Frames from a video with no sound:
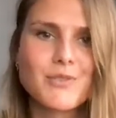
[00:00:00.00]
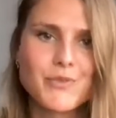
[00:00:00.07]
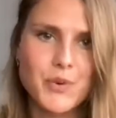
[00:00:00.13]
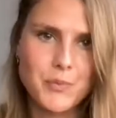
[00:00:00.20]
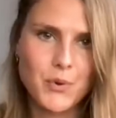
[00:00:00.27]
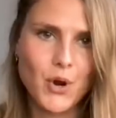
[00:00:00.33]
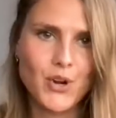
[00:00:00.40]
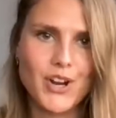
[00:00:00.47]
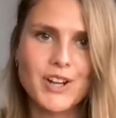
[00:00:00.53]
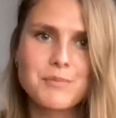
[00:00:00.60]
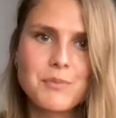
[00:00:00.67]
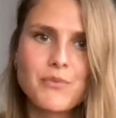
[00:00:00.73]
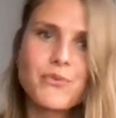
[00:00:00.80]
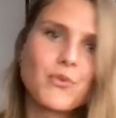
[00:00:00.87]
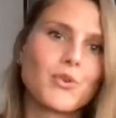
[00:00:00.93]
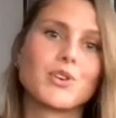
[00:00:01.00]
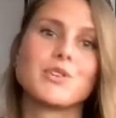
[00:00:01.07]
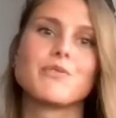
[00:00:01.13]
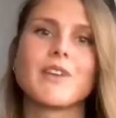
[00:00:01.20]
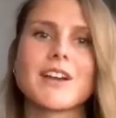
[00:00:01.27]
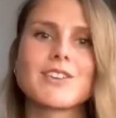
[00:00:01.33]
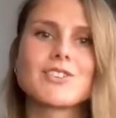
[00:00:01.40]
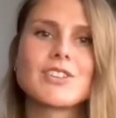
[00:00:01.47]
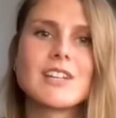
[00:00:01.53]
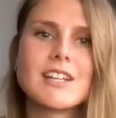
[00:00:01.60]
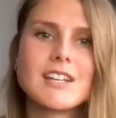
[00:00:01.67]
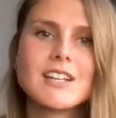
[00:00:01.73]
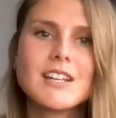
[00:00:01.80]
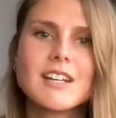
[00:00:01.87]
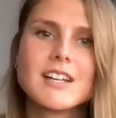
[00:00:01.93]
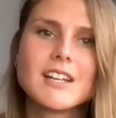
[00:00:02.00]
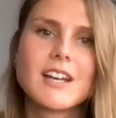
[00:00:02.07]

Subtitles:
of your product before you've actually